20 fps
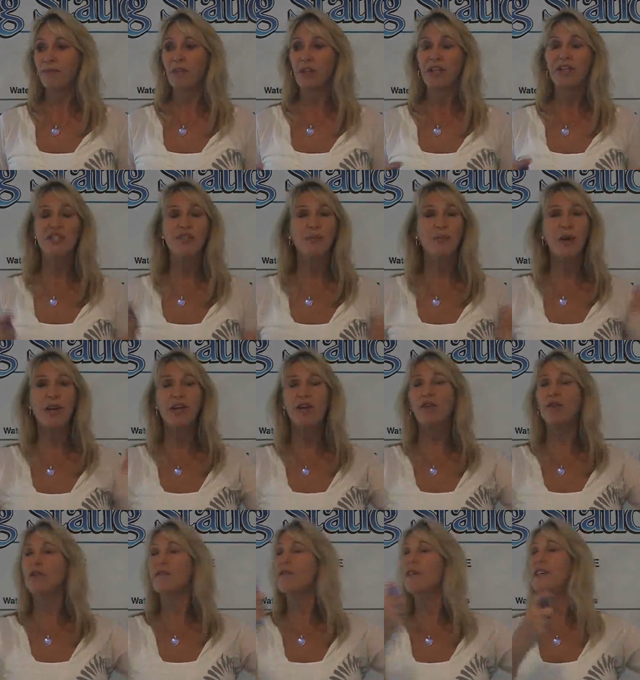Spray it
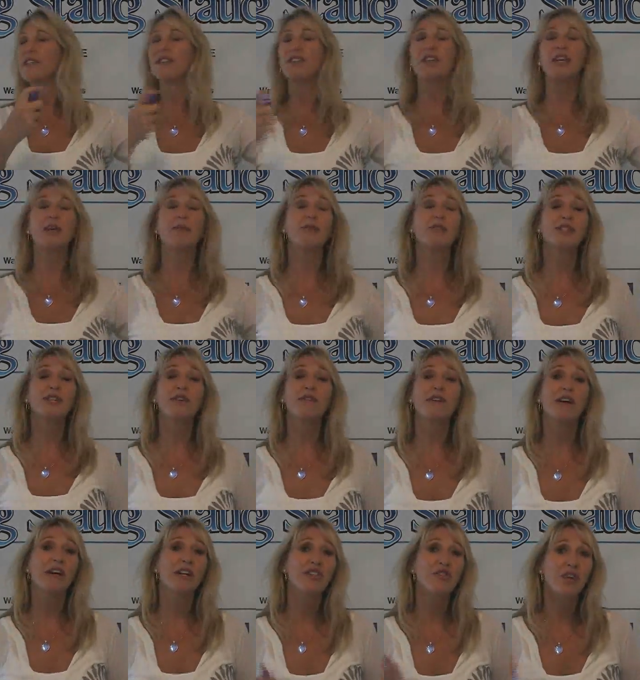on your face to keep
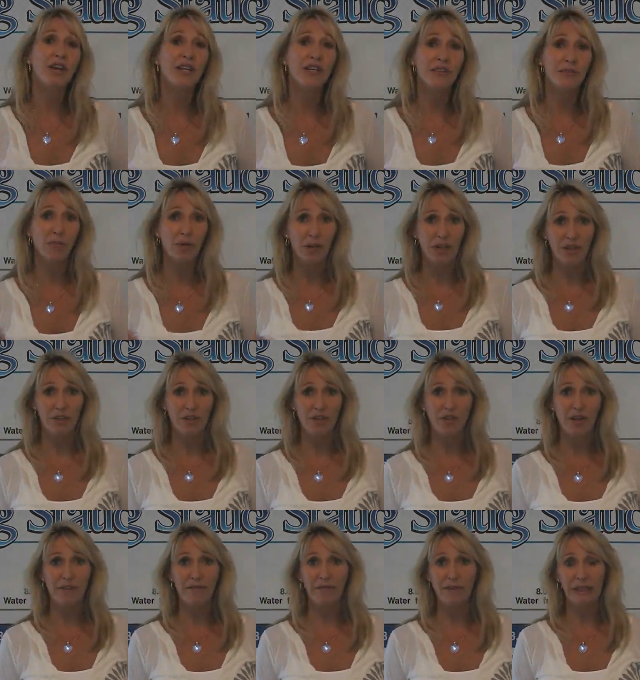yourself hydrated while you're
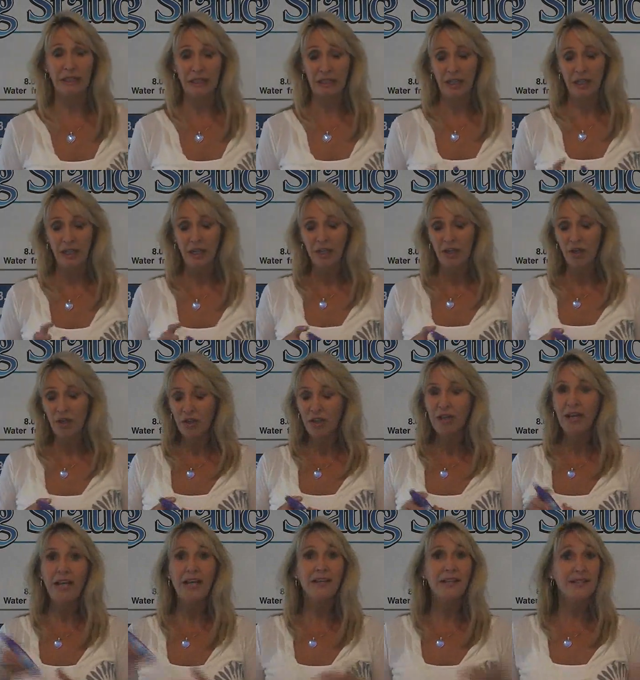traveling. You
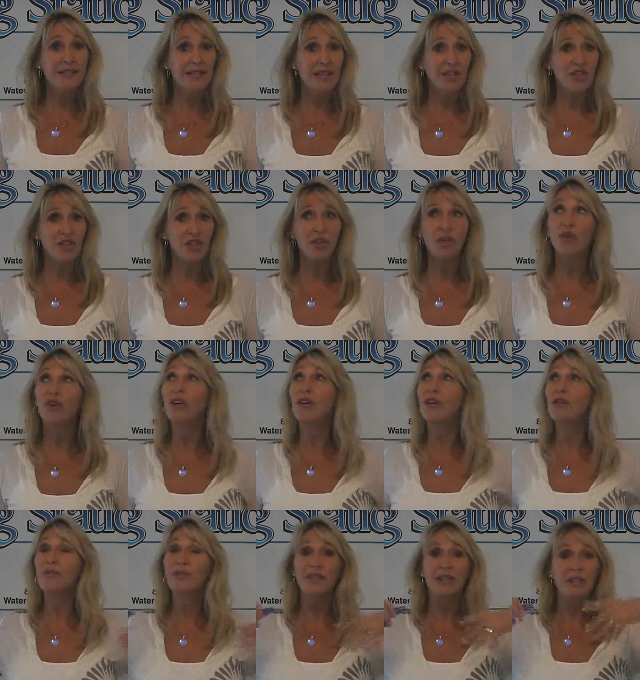can add essential
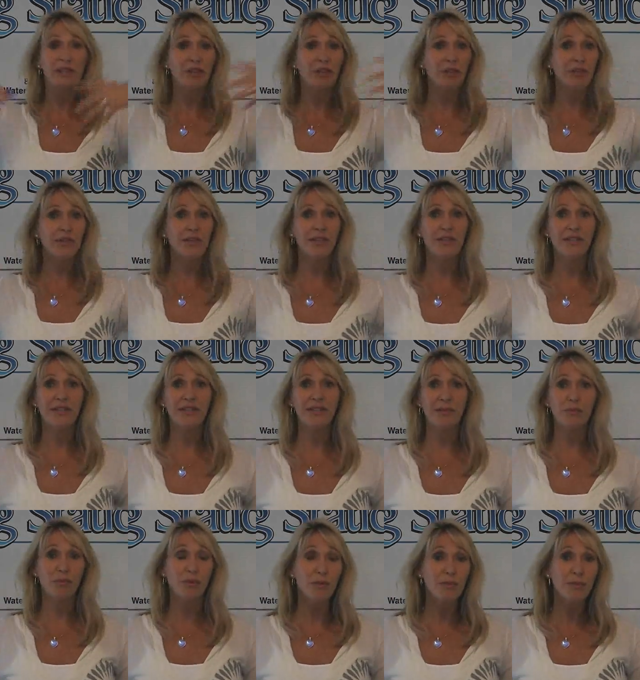oils and use it as
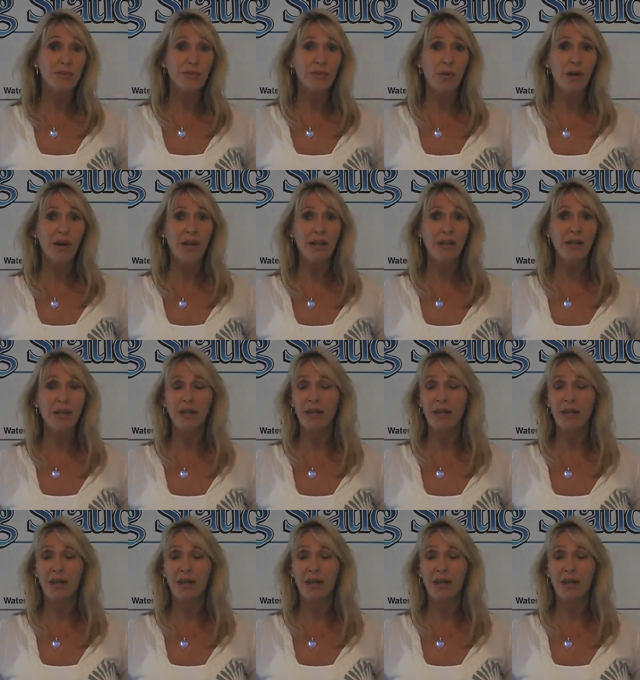a room spray.